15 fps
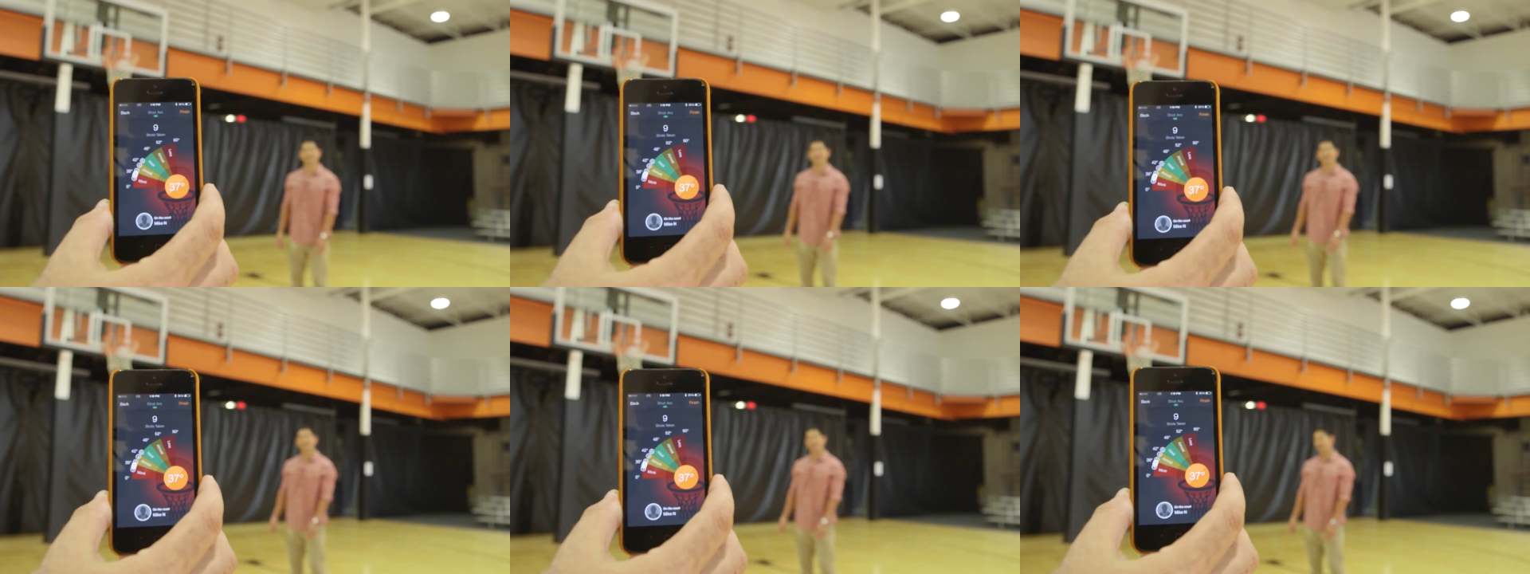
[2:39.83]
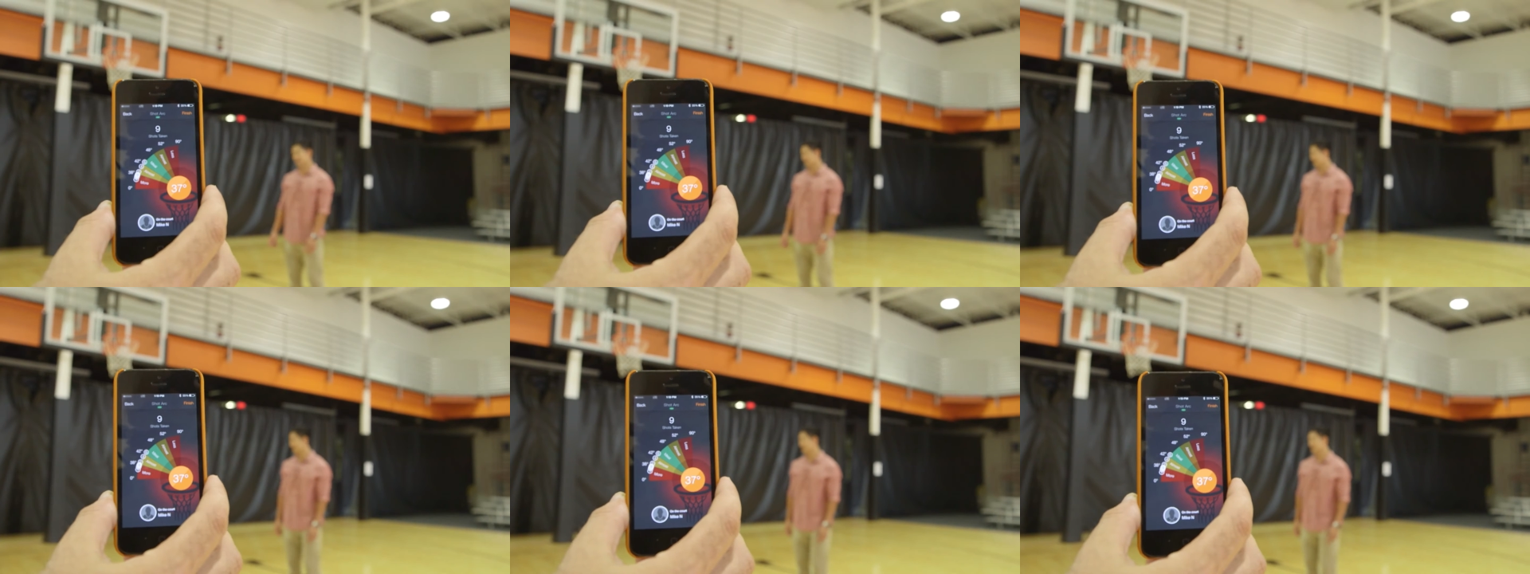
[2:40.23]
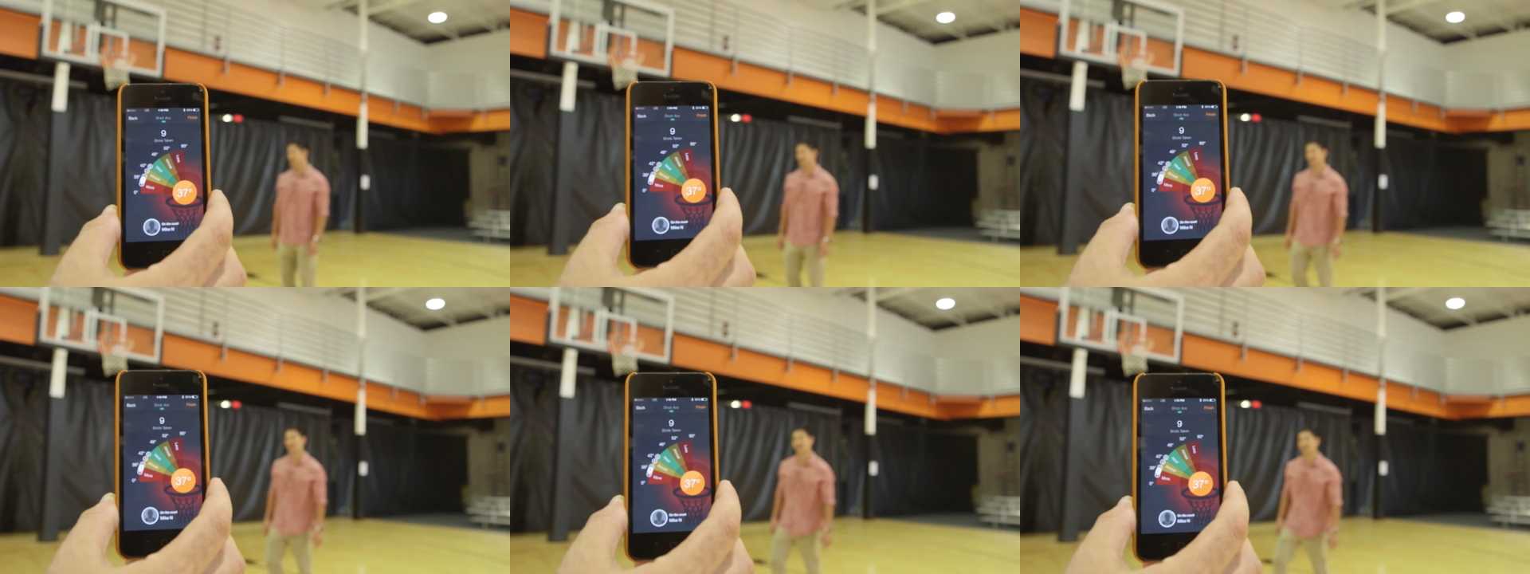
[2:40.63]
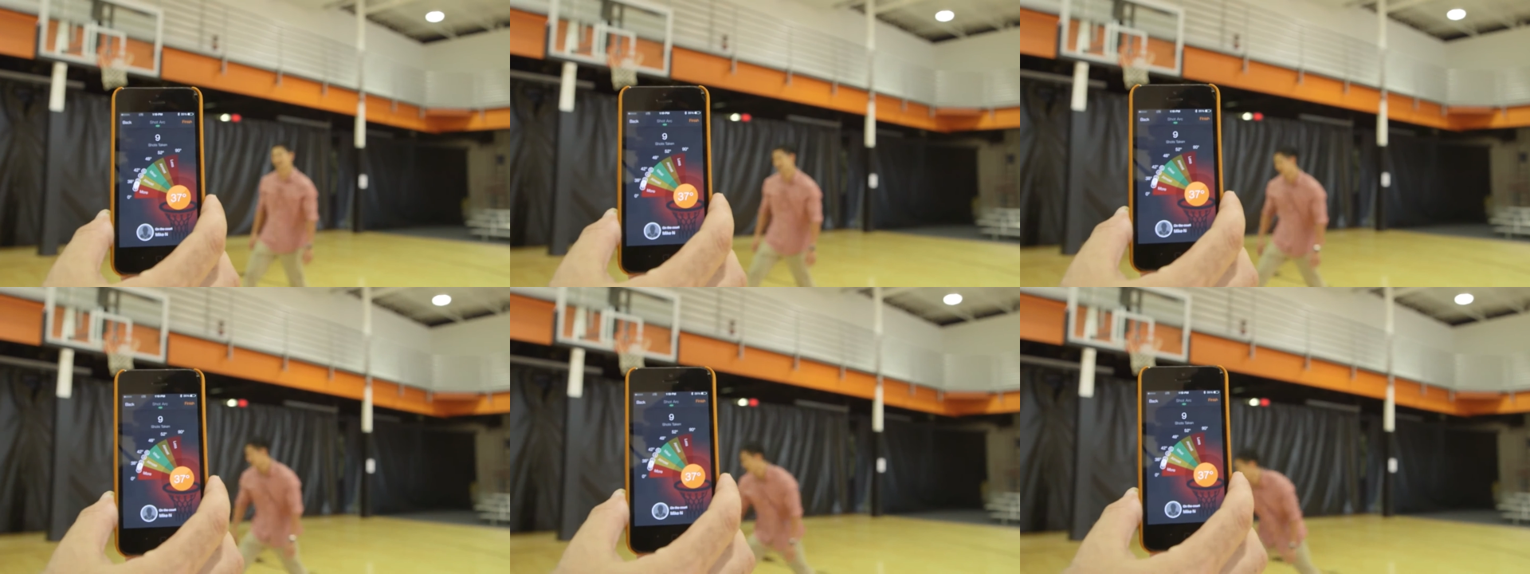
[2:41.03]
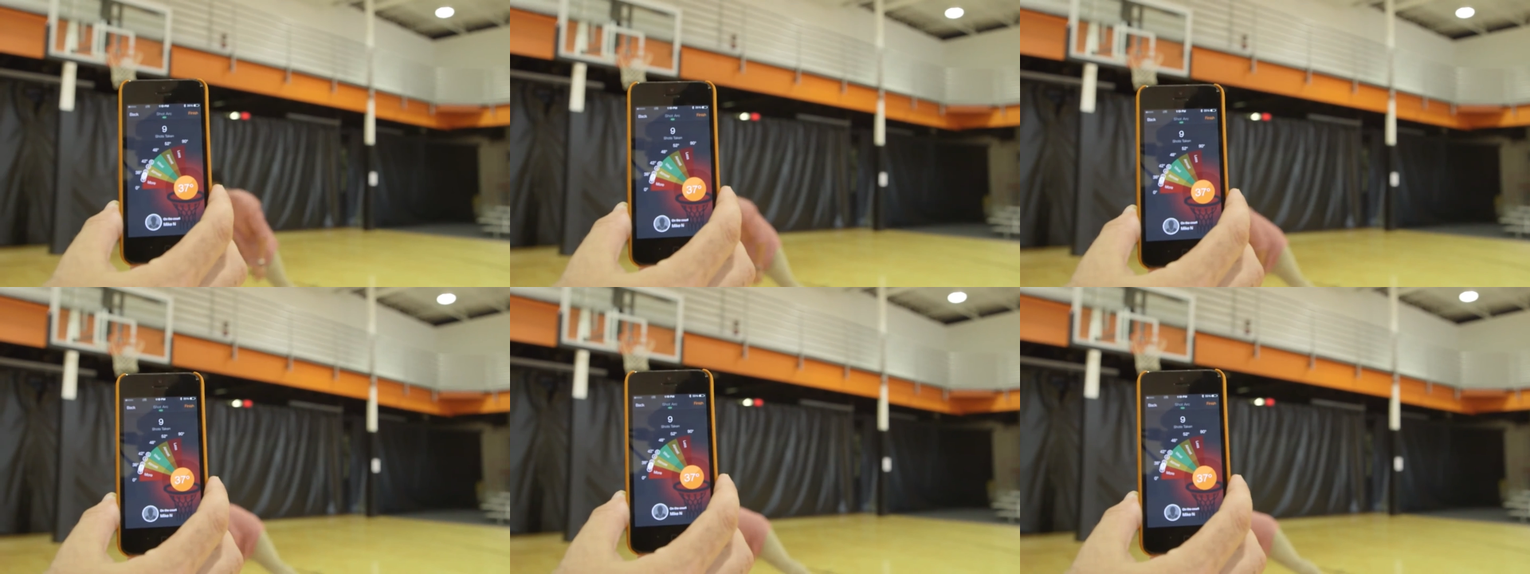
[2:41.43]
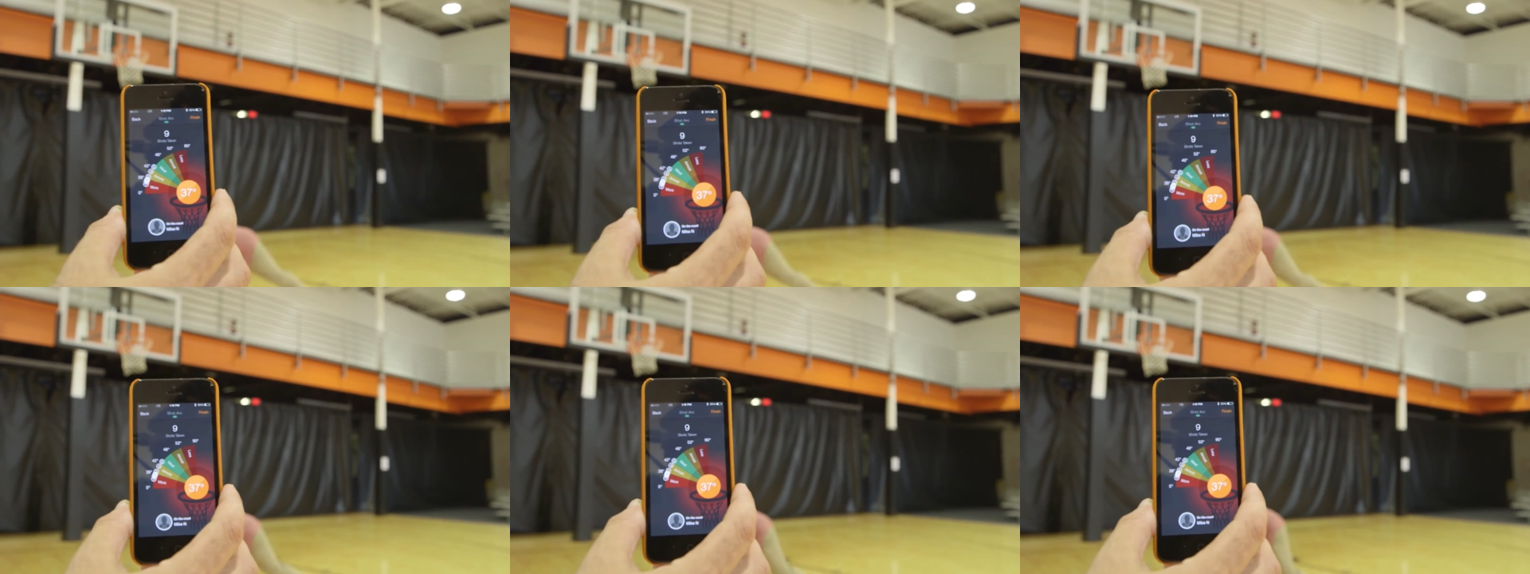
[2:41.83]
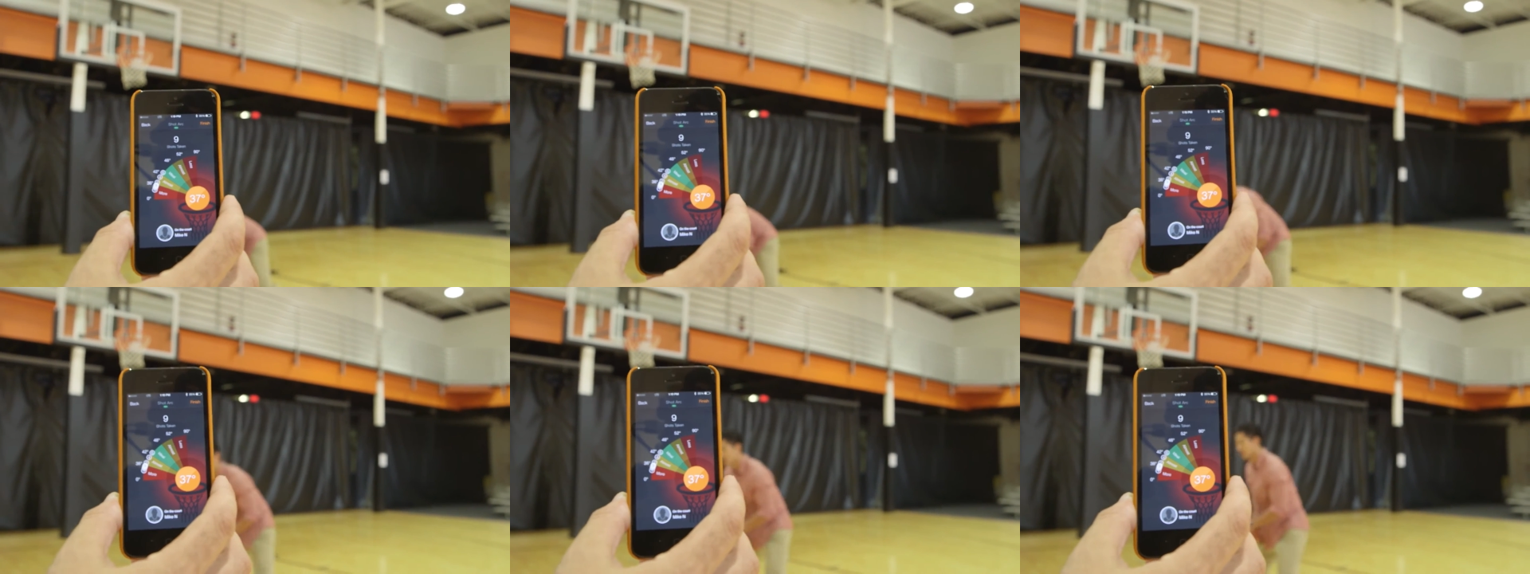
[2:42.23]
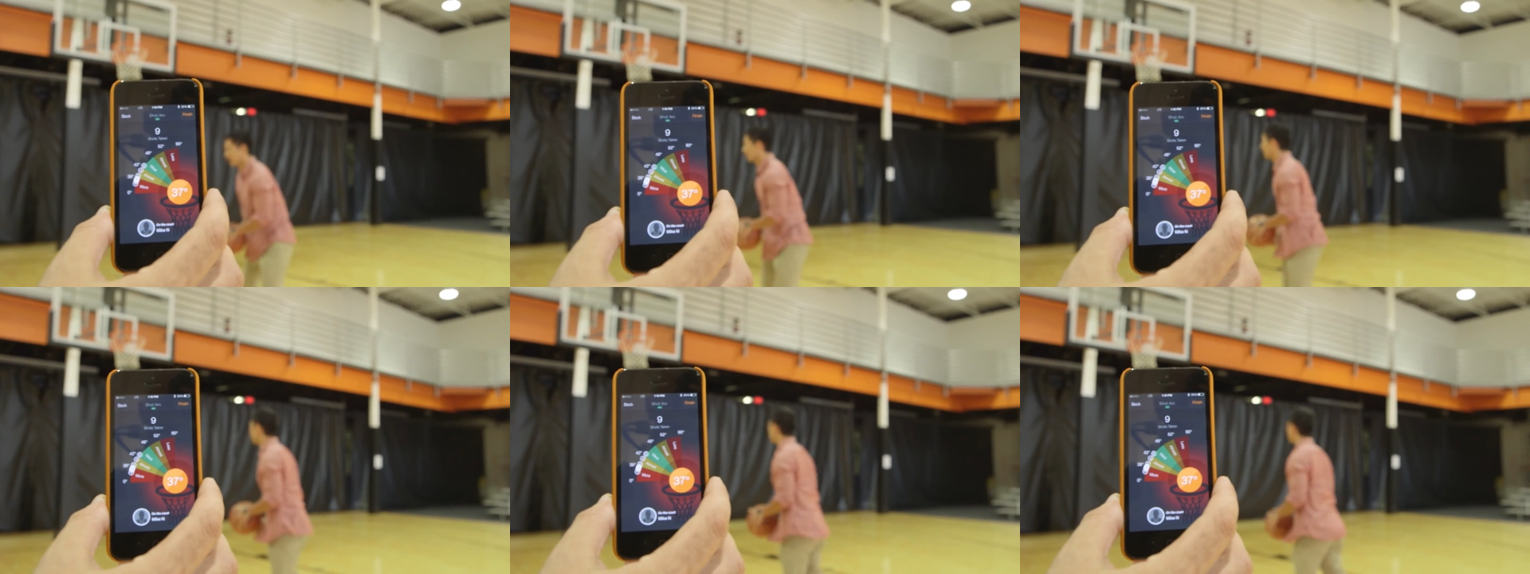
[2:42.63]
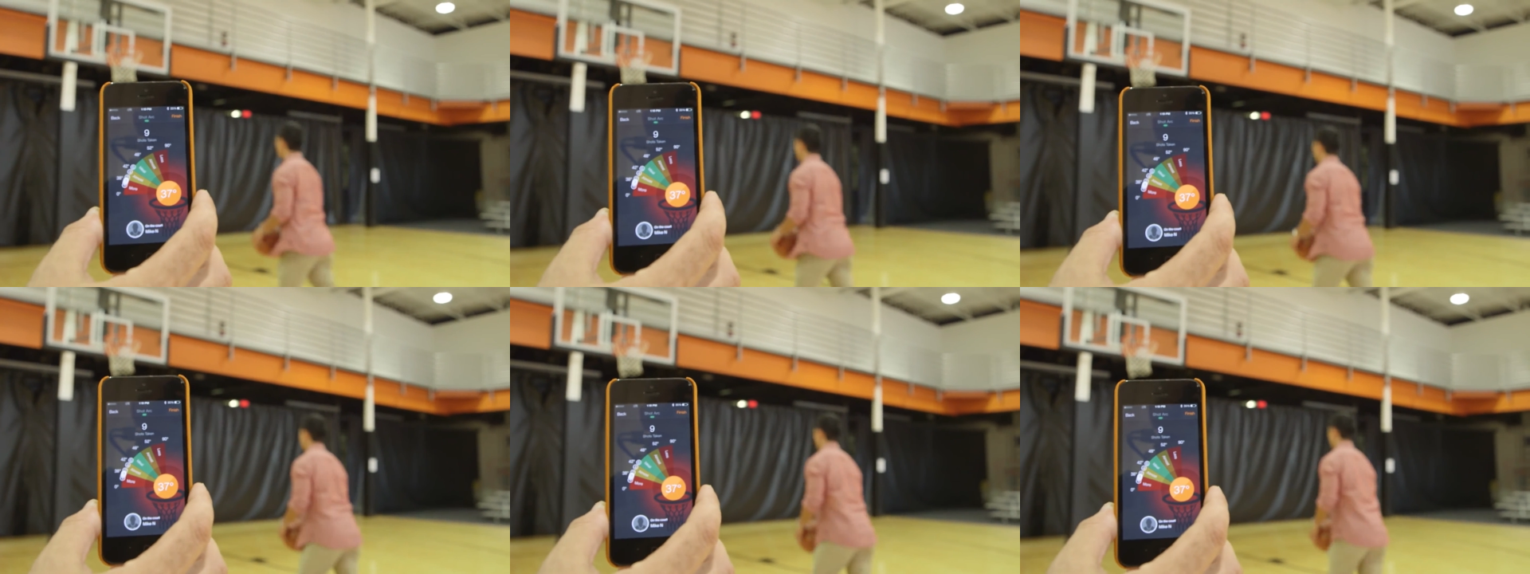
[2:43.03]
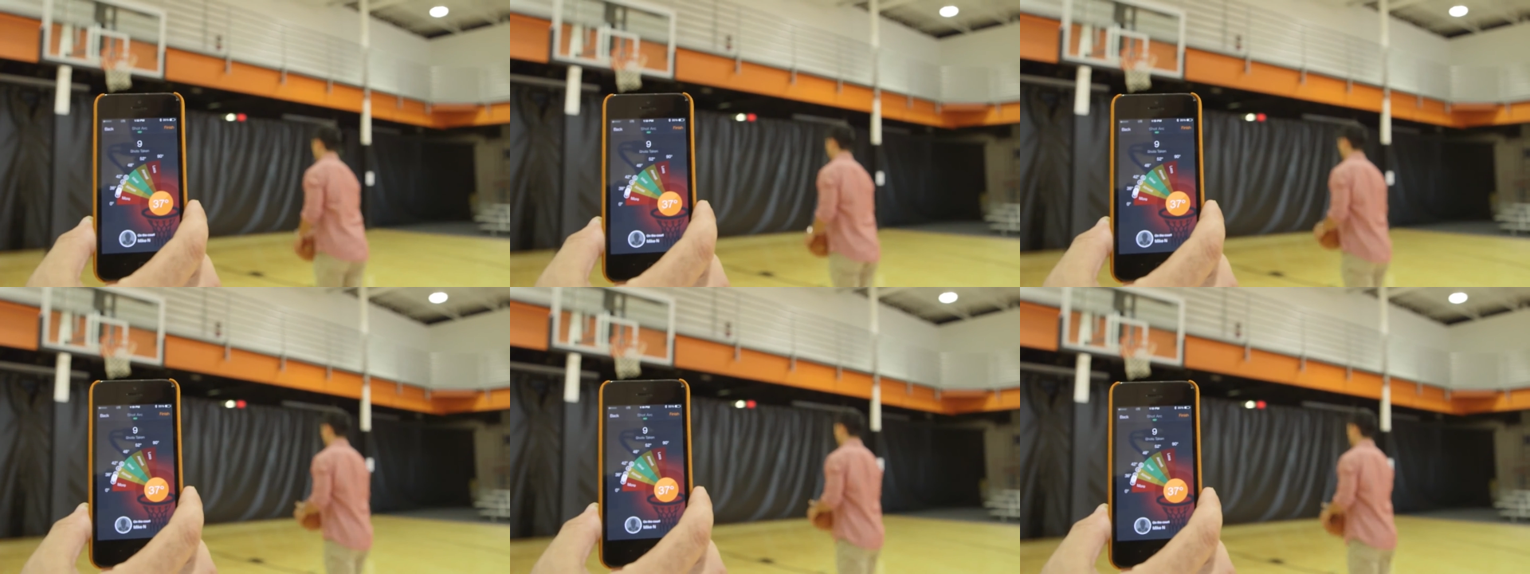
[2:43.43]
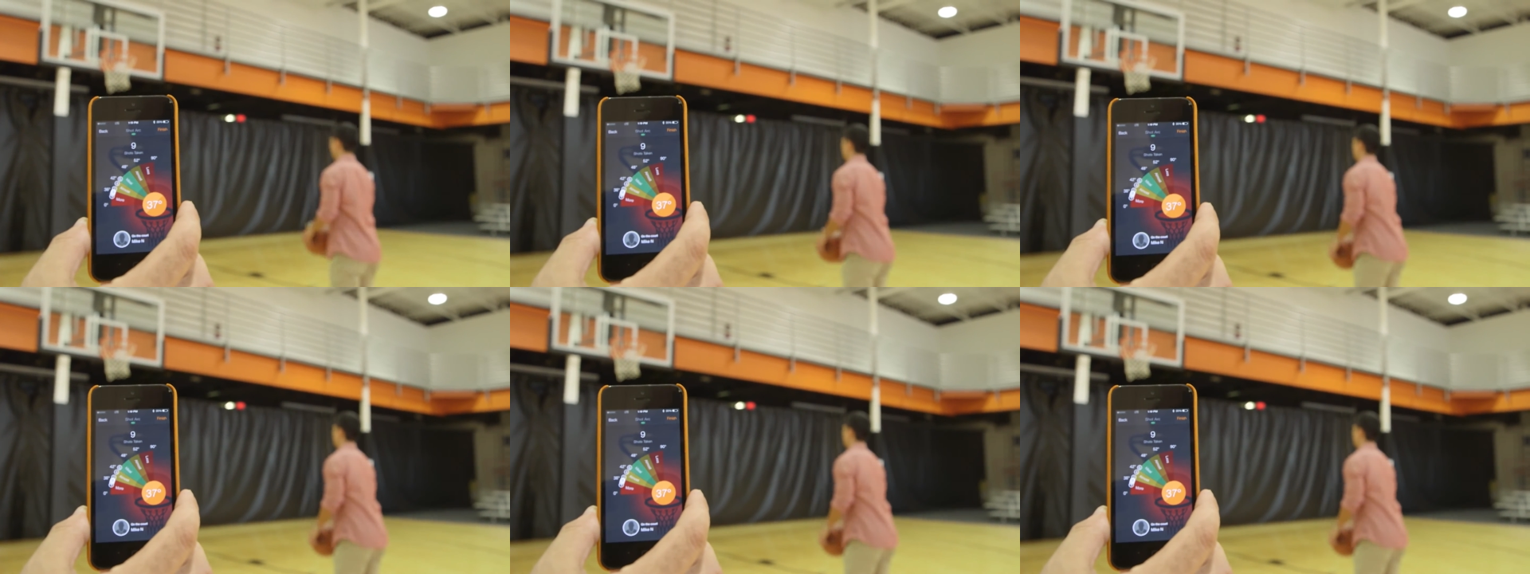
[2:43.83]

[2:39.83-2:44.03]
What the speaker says: No face is visible, so there are no lips to read.